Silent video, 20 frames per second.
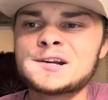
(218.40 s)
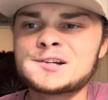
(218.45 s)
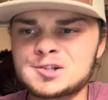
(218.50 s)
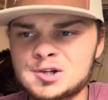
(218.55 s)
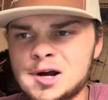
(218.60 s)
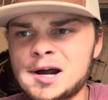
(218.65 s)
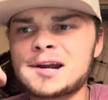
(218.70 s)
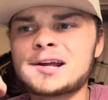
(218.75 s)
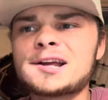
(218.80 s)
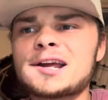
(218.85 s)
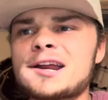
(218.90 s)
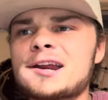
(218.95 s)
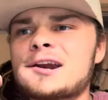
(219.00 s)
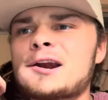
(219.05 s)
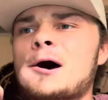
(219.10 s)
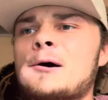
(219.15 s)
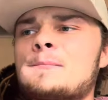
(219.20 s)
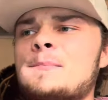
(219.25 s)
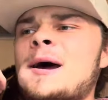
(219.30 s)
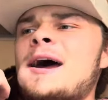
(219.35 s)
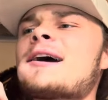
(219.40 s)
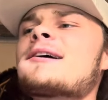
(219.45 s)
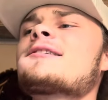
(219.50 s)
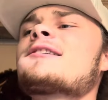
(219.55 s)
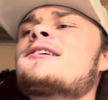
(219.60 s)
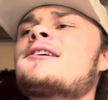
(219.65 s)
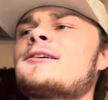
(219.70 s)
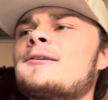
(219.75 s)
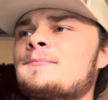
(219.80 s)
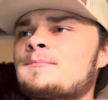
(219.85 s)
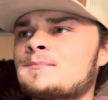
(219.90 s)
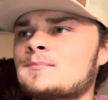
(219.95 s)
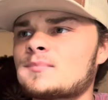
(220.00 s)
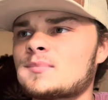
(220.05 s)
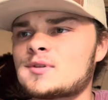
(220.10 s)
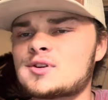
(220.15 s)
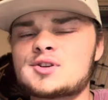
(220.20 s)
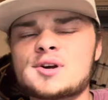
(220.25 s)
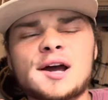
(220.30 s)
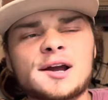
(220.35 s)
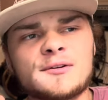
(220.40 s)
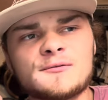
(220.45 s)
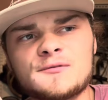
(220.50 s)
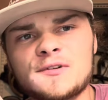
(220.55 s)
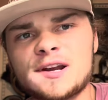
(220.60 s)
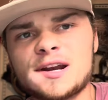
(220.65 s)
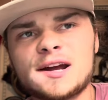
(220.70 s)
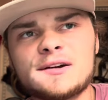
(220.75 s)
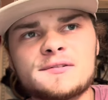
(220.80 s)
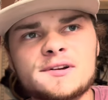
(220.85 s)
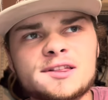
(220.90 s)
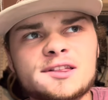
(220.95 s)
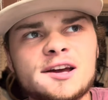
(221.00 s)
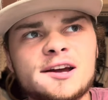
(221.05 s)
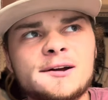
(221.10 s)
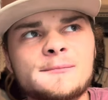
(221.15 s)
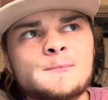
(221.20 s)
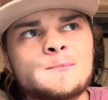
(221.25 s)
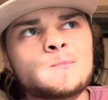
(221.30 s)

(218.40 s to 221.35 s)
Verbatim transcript: Trying to get it all packed in so I can fit everything.